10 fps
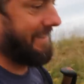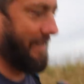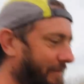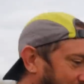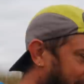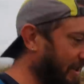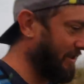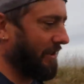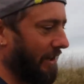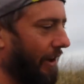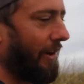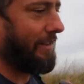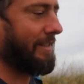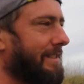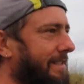the finish, the lot.
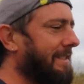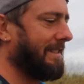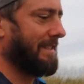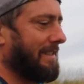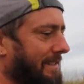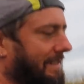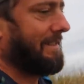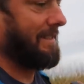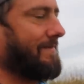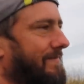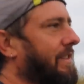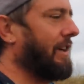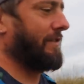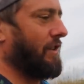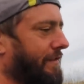
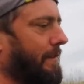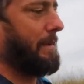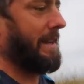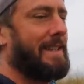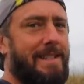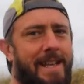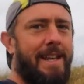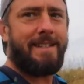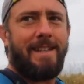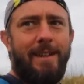Don't even know if I'm making sense